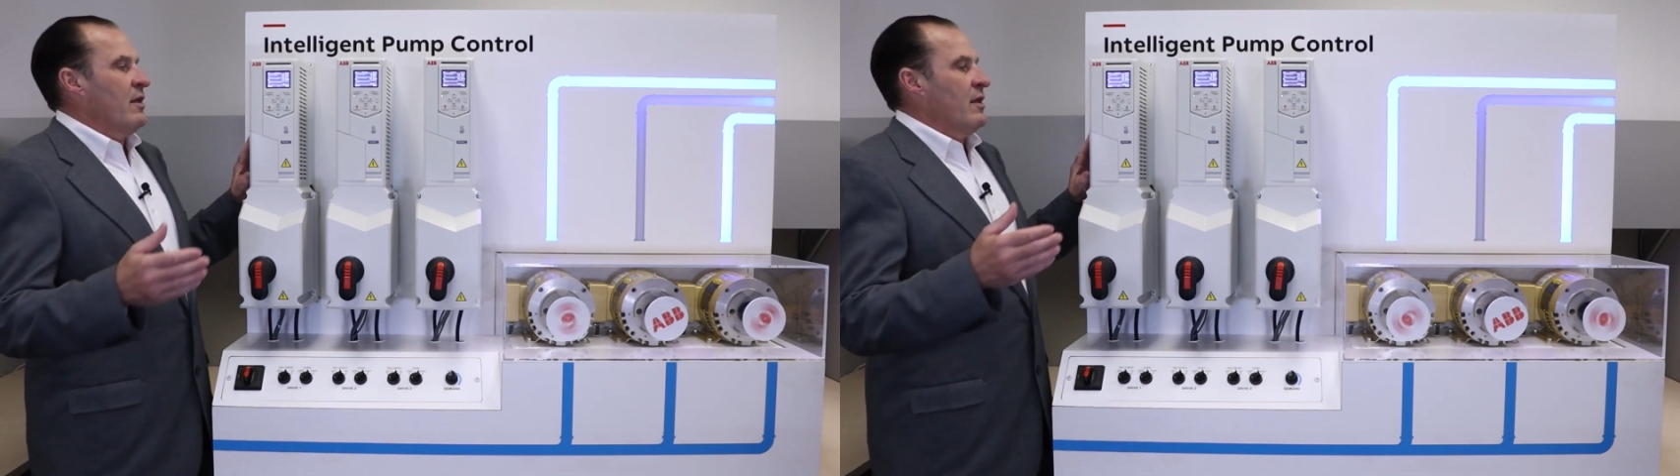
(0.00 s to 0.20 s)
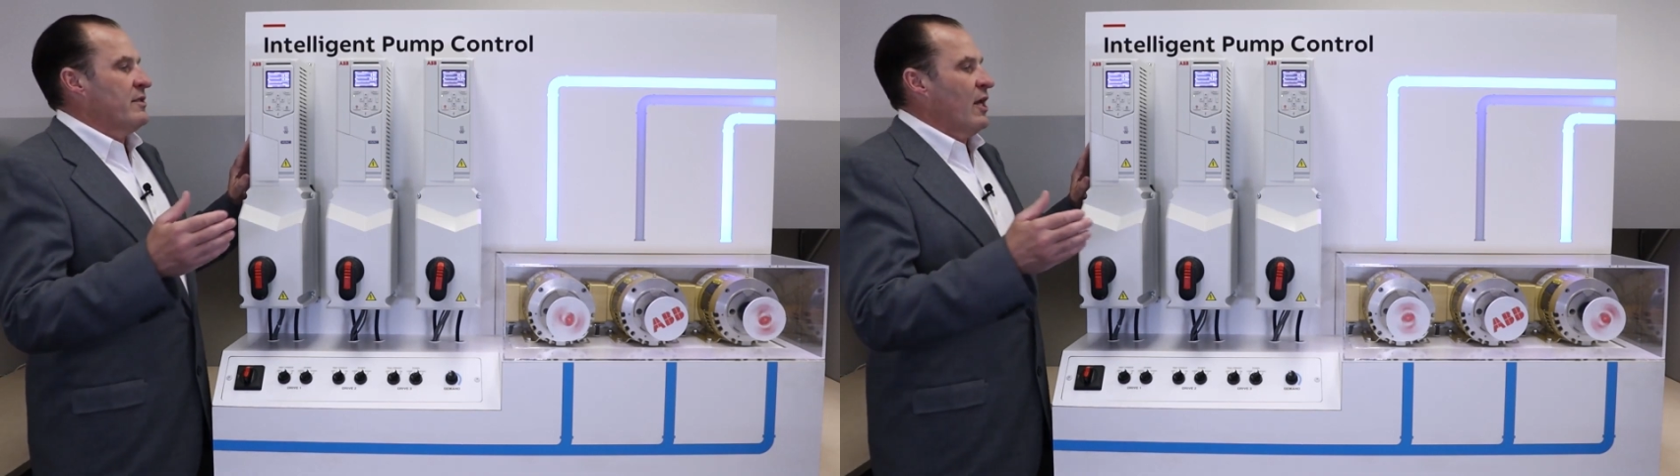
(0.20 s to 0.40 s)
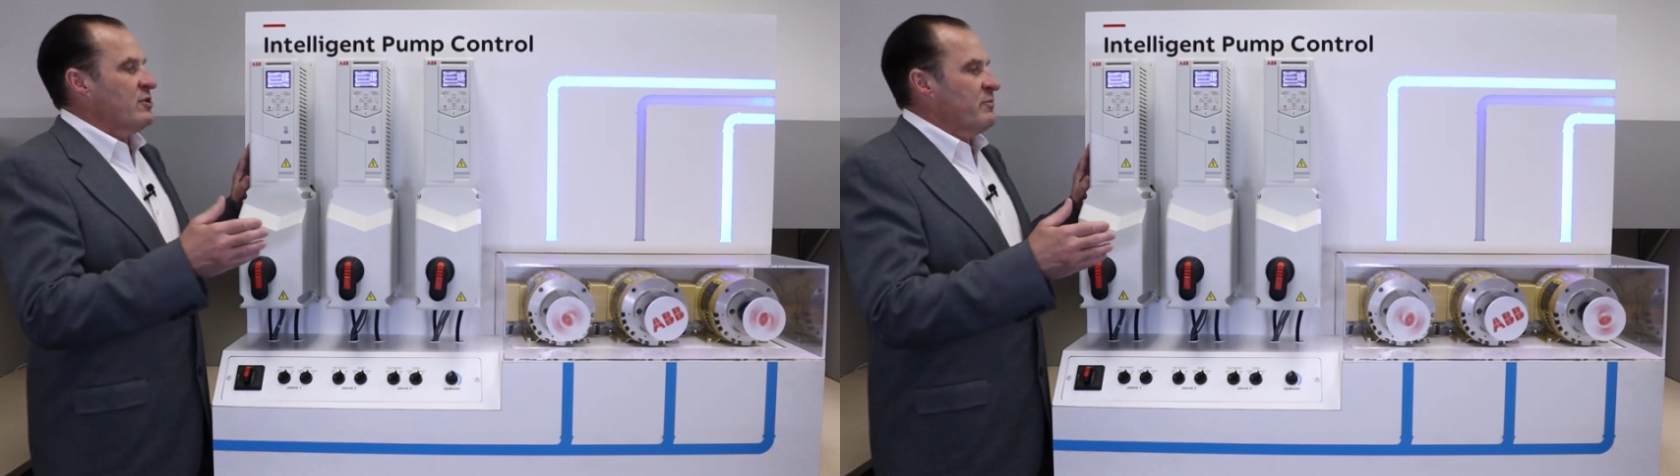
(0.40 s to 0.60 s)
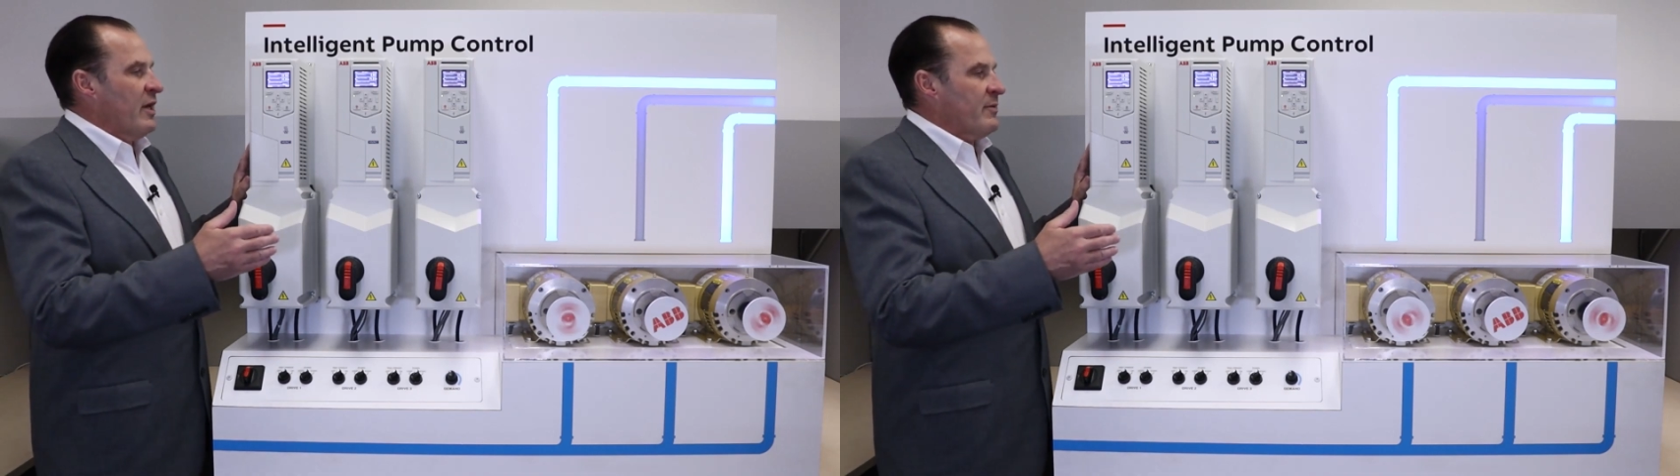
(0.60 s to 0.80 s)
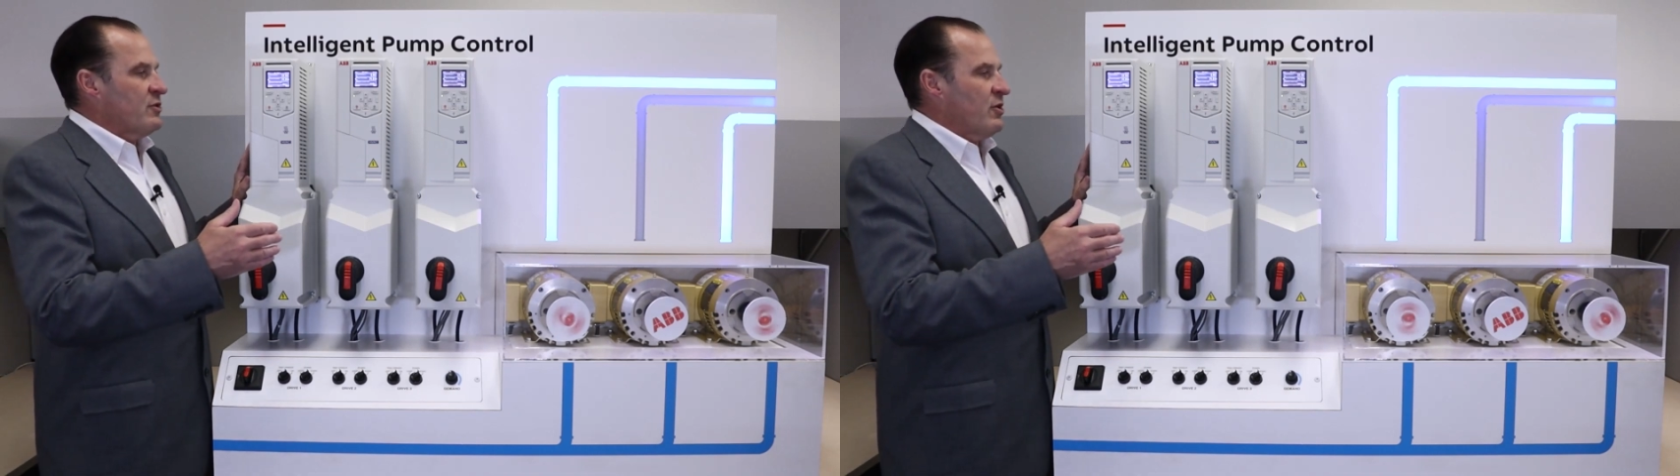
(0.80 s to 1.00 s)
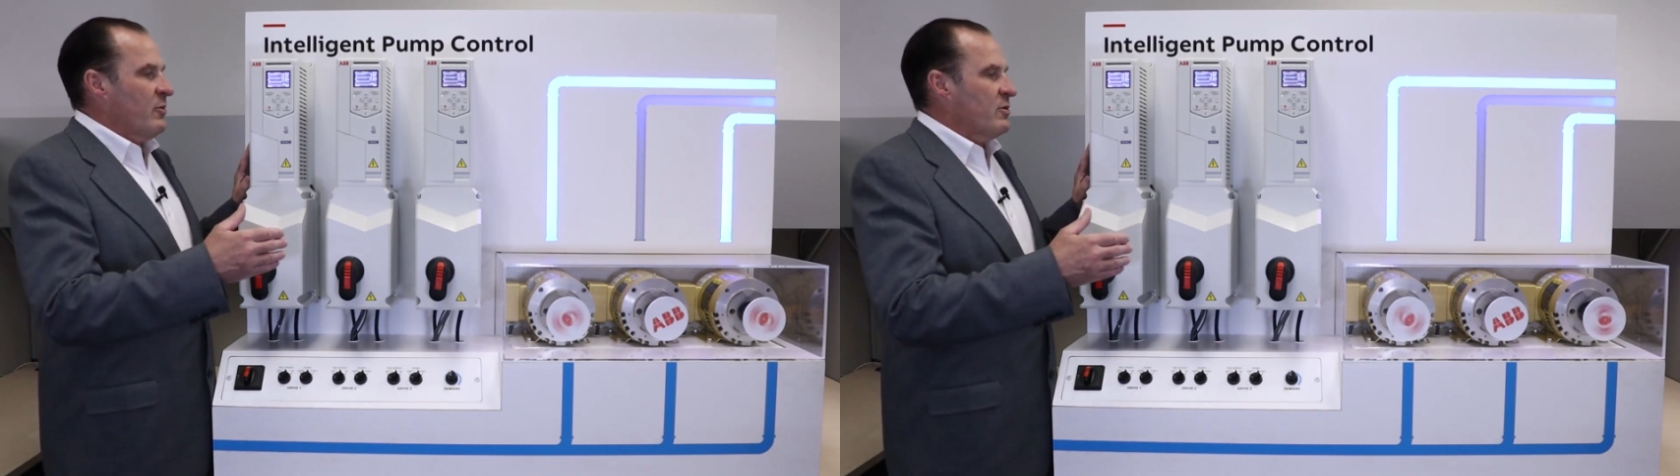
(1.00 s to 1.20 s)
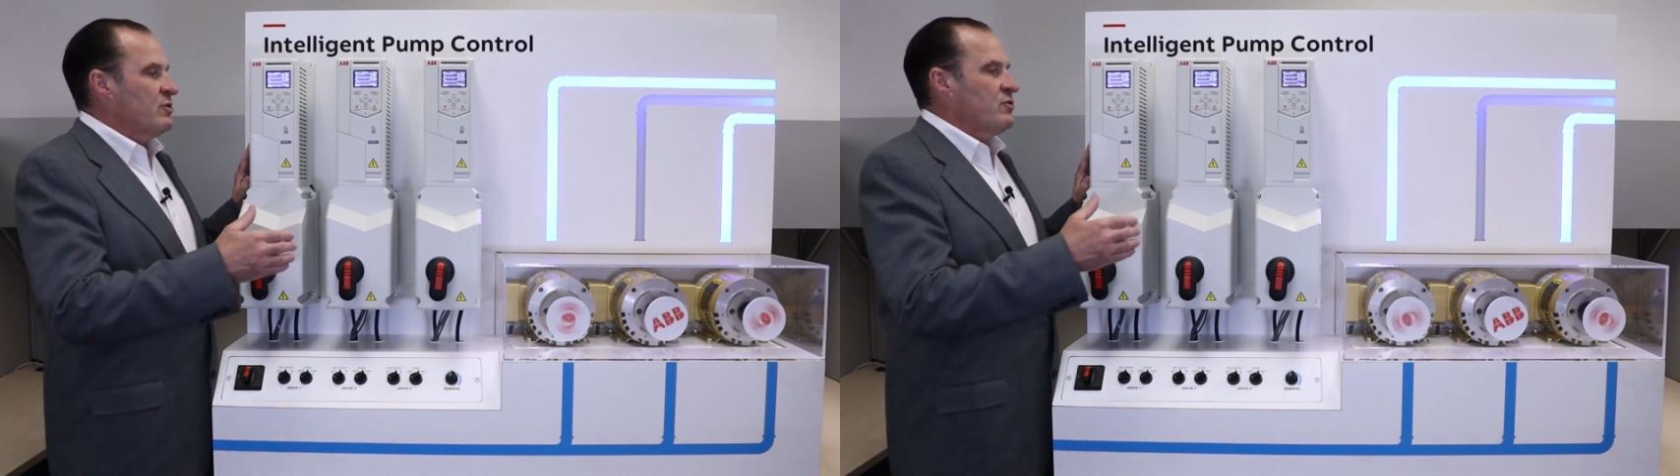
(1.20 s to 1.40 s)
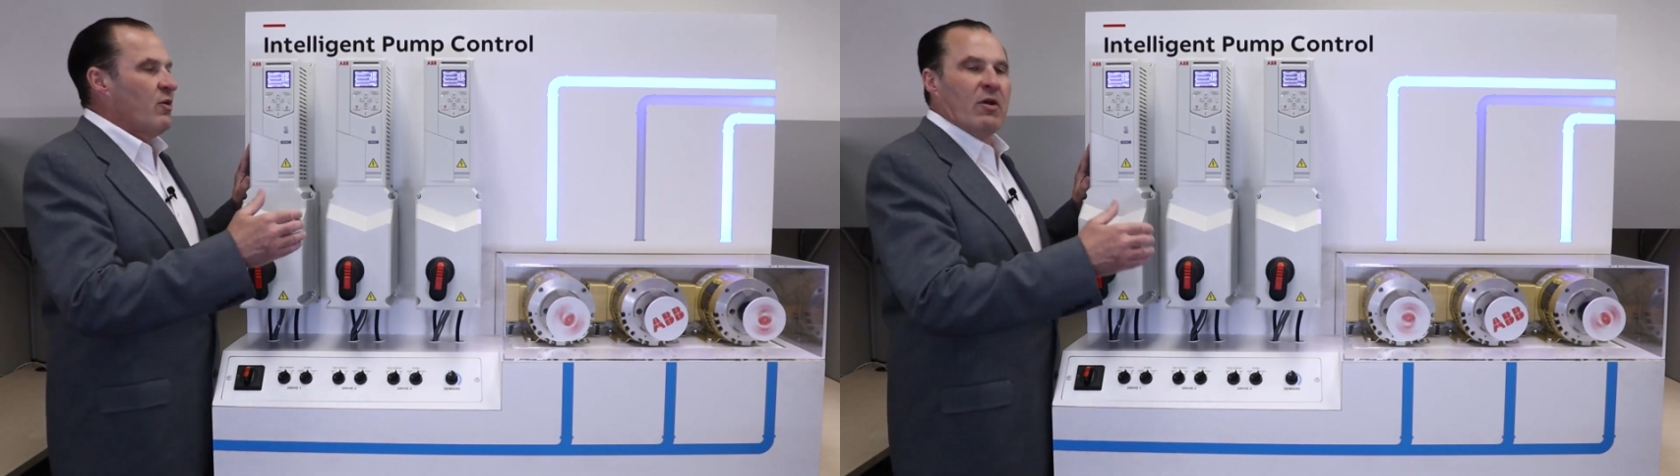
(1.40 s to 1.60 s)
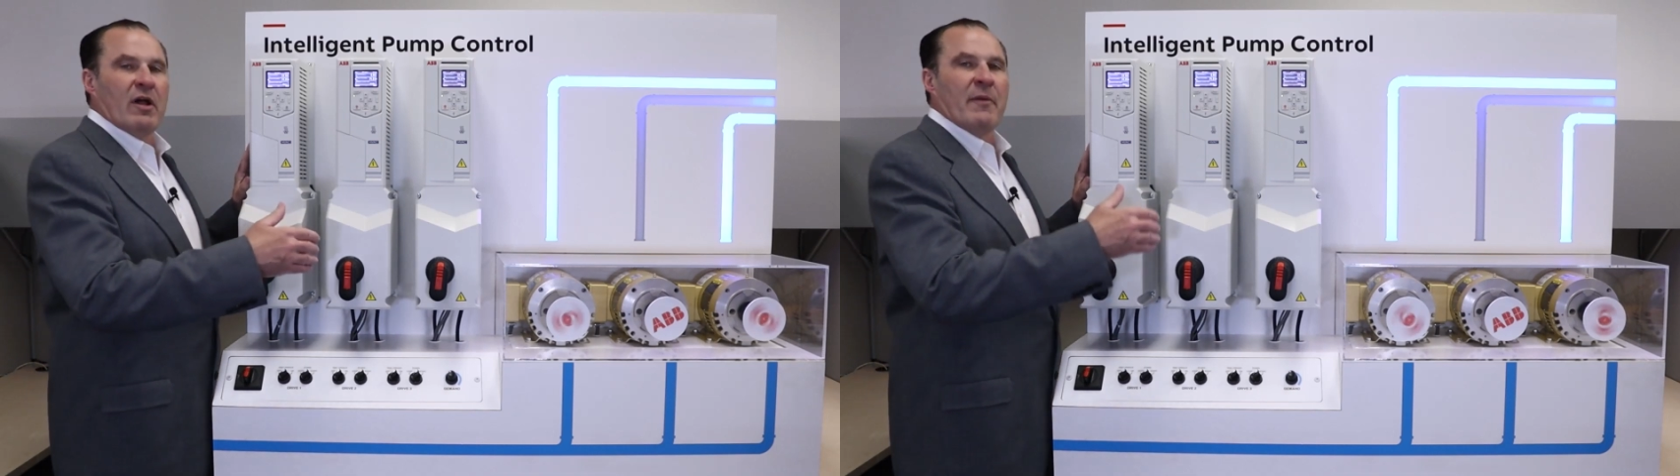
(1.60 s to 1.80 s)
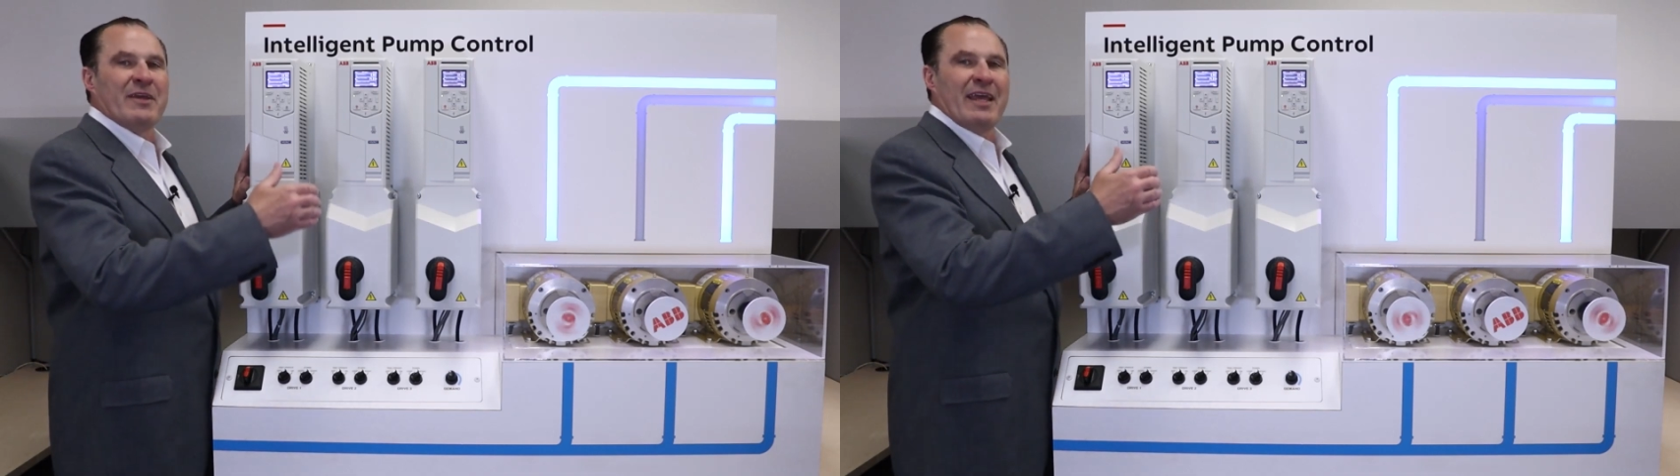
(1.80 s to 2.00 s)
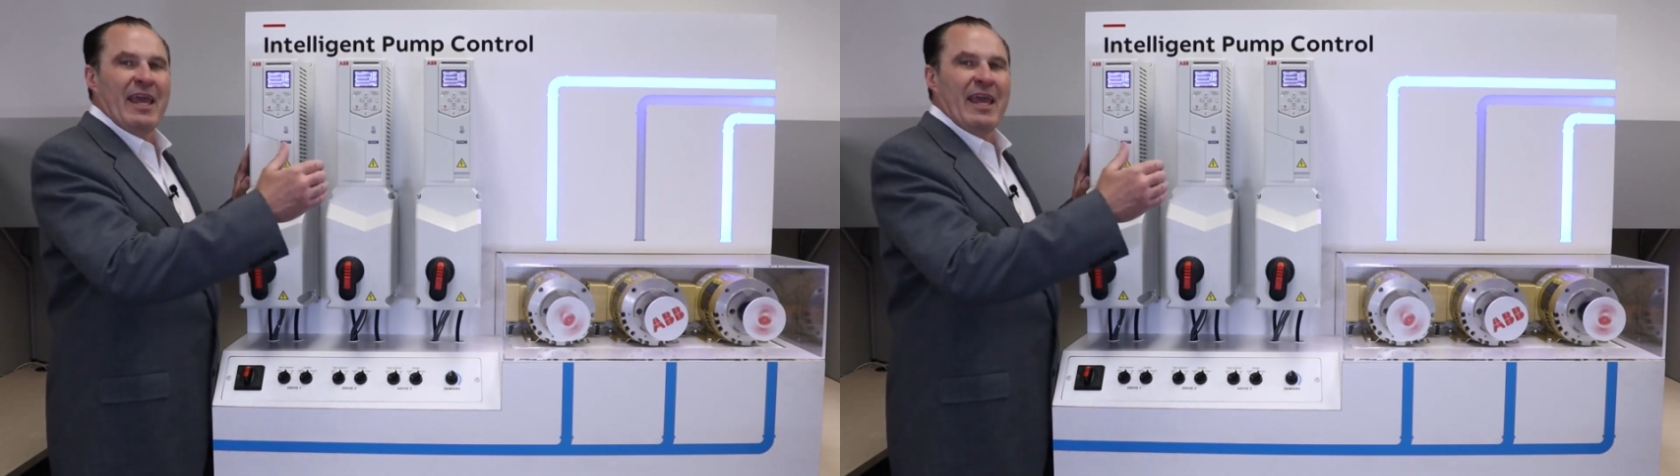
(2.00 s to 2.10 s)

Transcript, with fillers: Intelligent pump control will control up to